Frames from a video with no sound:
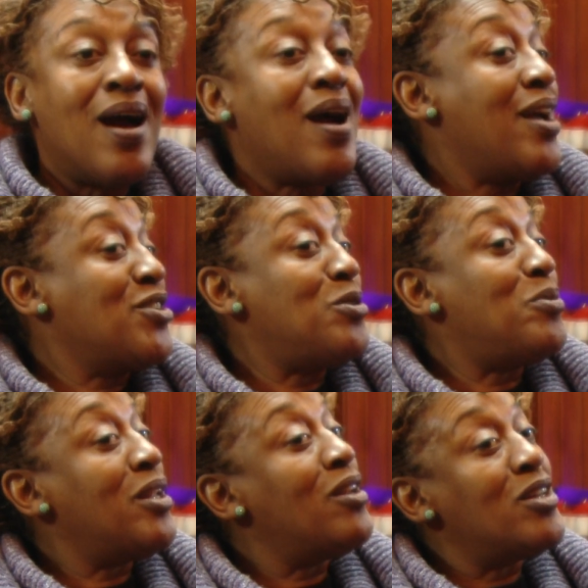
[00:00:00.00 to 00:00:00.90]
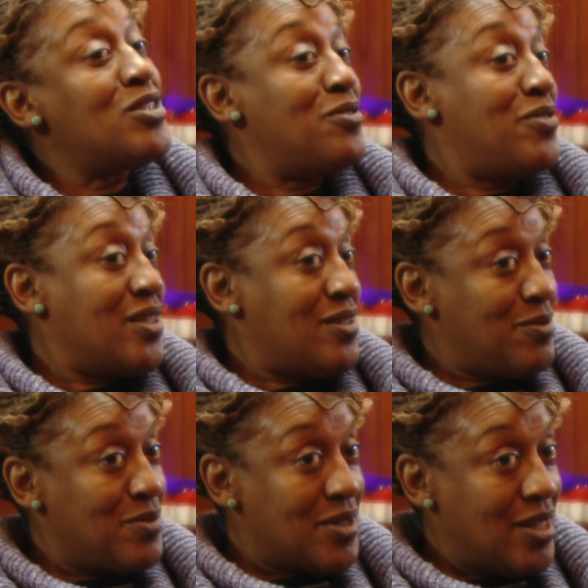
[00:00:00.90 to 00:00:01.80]
I actually played lots of
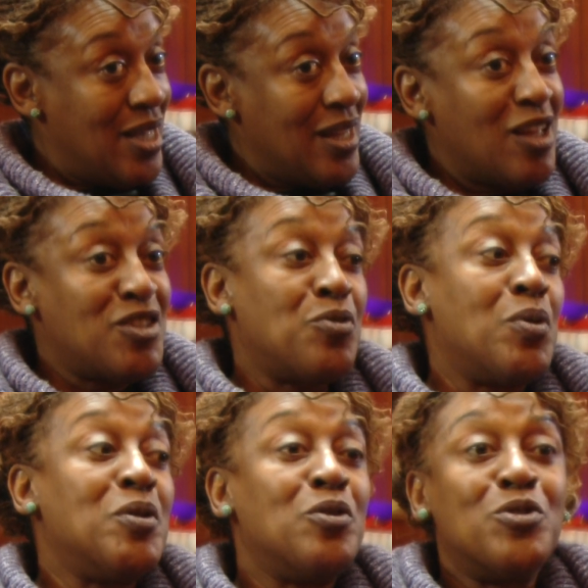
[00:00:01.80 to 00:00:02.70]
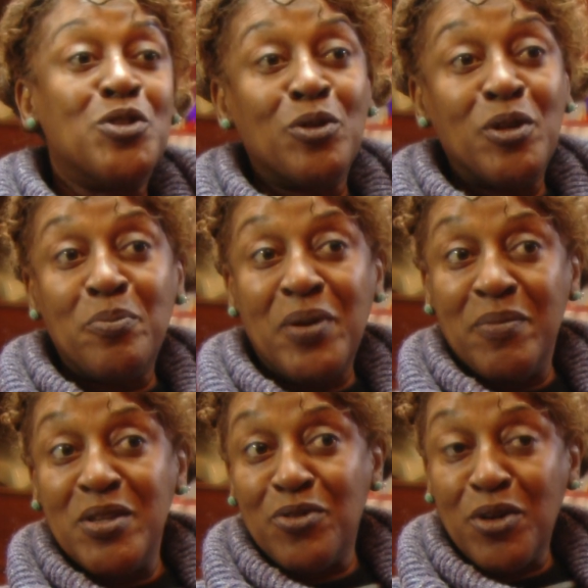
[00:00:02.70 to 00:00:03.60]
victims, lots of women who sold their
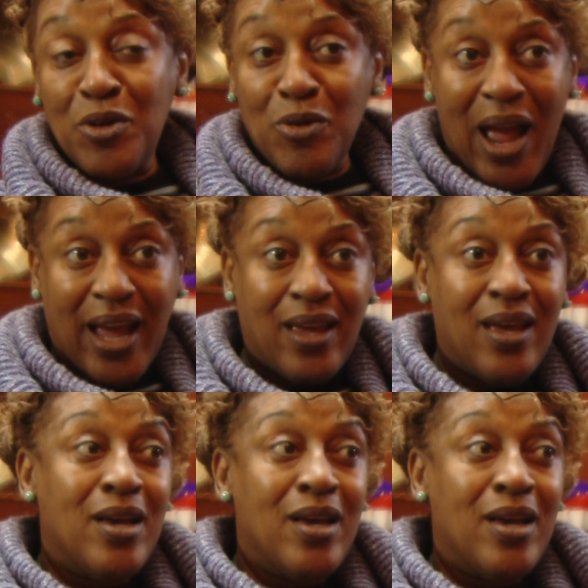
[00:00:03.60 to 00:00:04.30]
babies for crack,